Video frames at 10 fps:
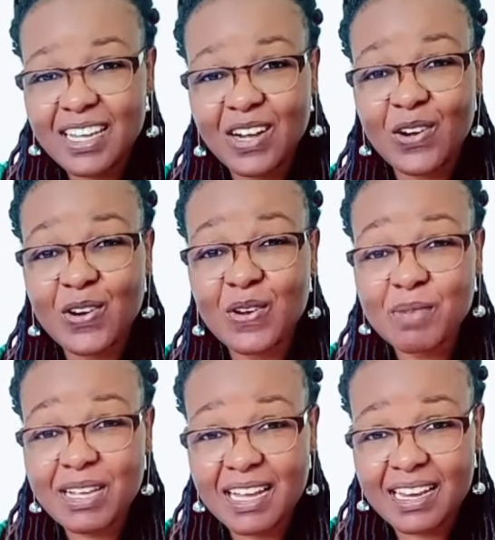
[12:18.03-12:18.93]

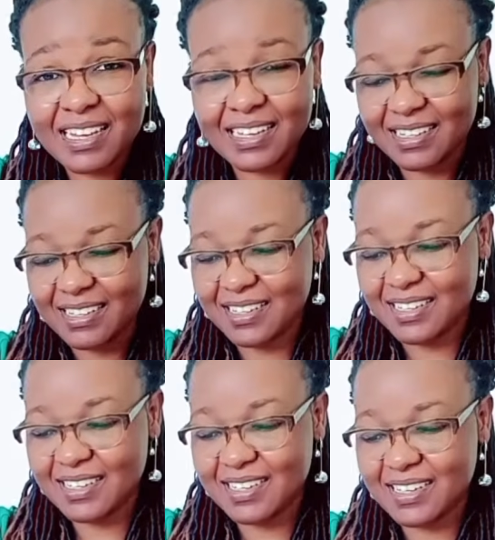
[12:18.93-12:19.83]
despite the
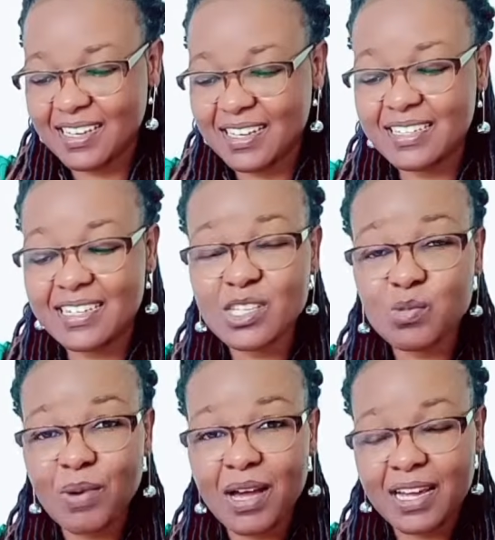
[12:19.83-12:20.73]
prophets of
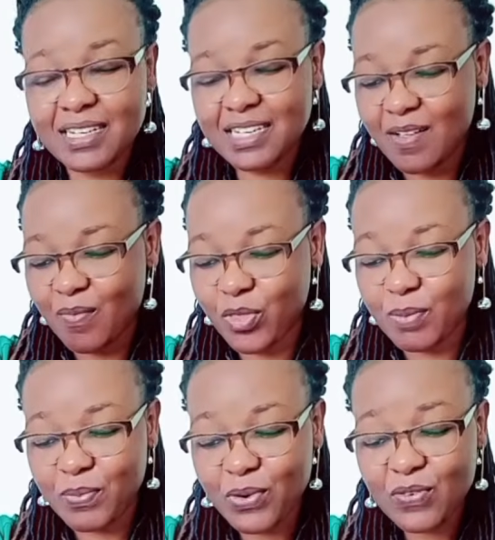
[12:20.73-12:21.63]
doom
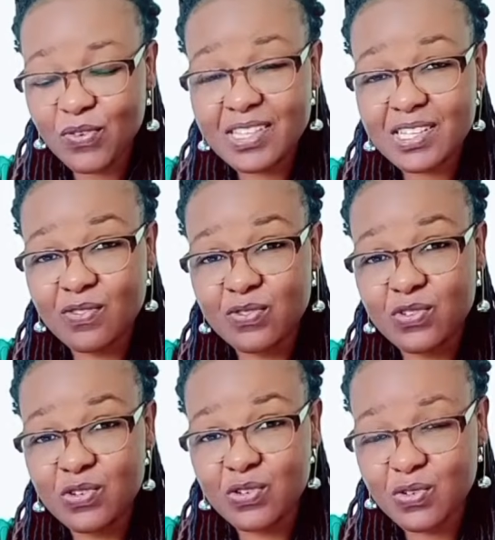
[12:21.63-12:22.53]
who
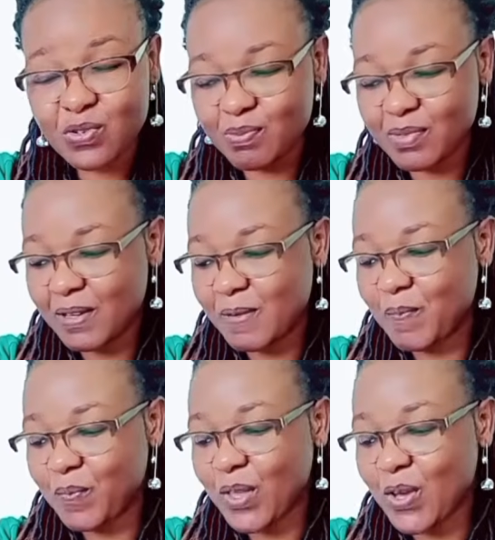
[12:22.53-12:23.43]
continuously
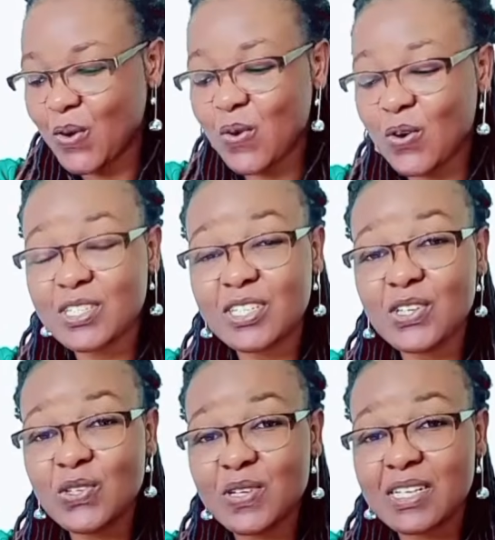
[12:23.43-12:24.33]
predict
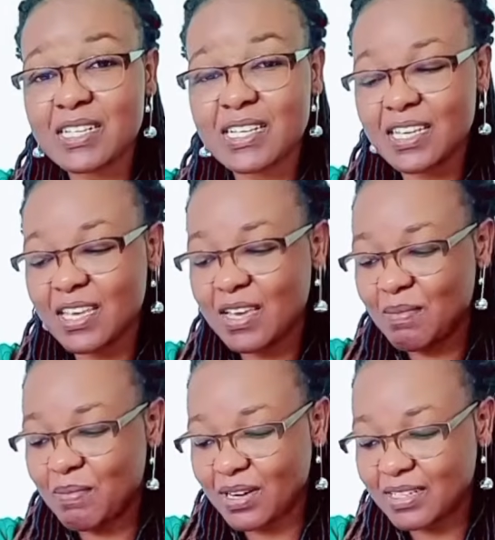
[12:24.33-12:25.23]
hunger
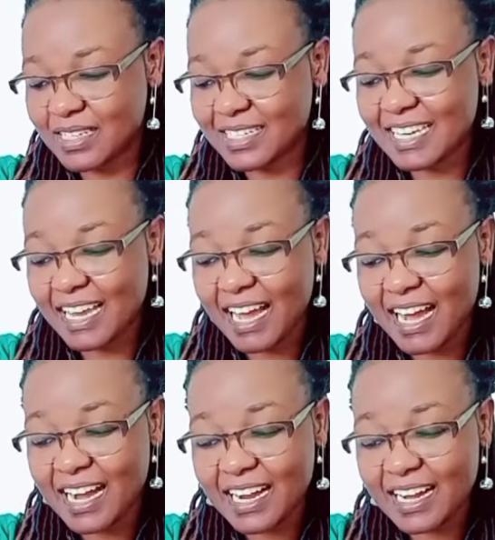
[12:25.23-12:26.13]
and
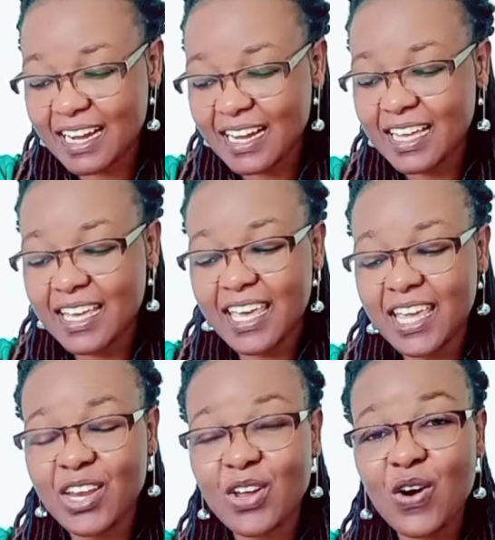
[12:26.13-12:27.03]
overpopulation if
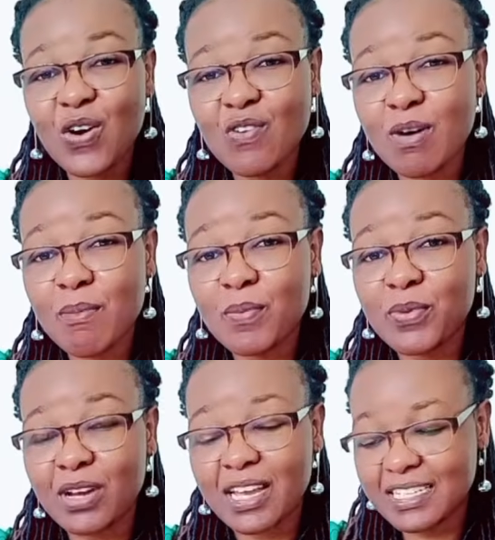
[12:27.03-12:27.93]
we do not
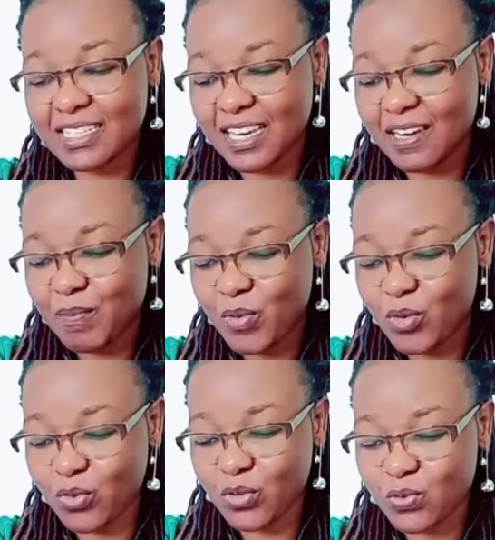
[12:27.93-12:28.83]
curb the size of
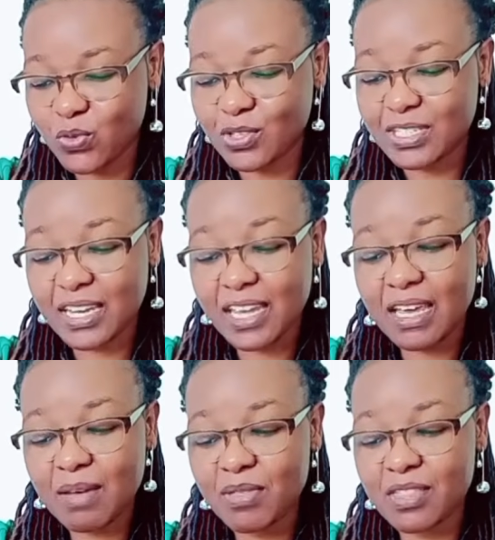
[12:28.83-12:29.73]
our families.
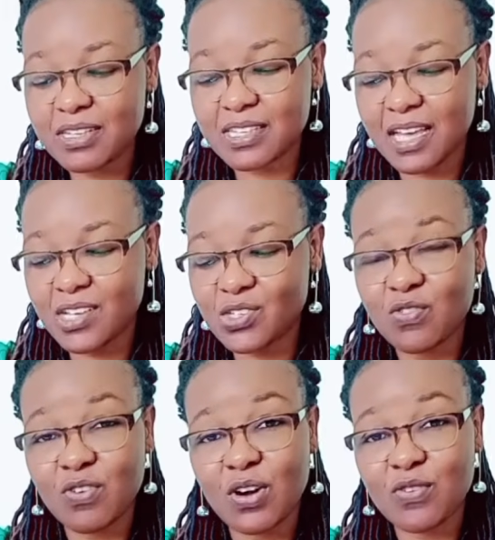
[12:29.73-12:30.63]

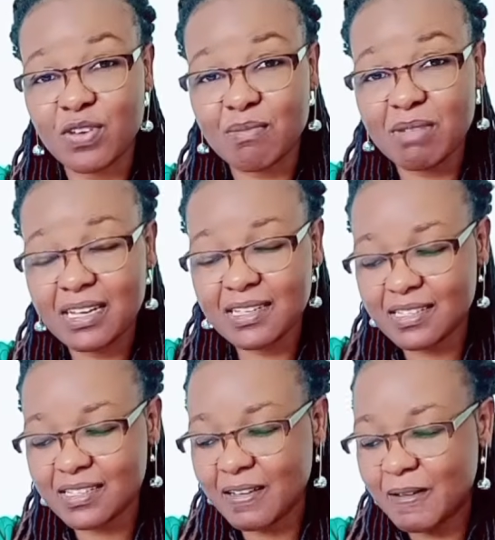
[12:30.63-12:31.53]
Large families
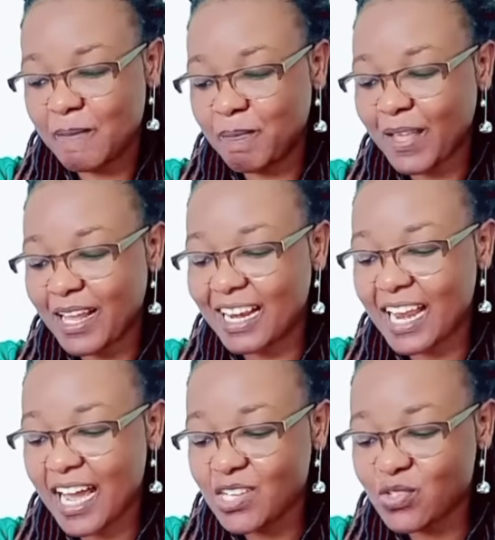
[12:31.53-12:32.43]
tend to
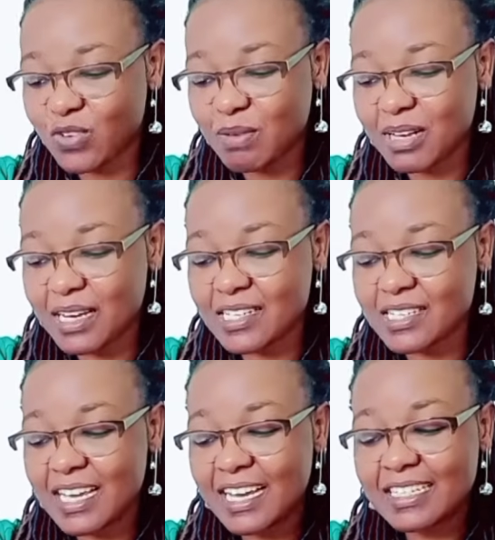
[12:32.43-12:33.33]
take care of
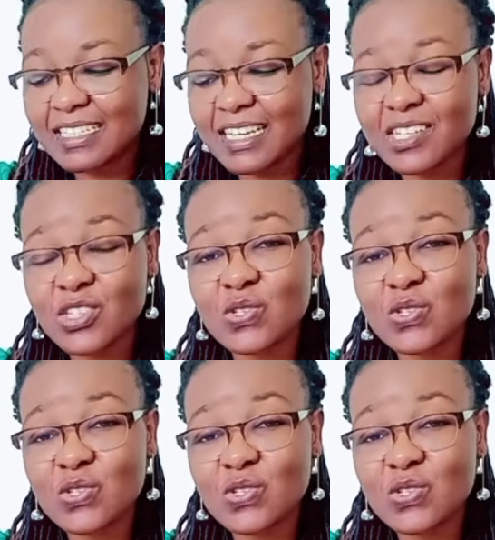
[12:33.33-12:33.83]
each other,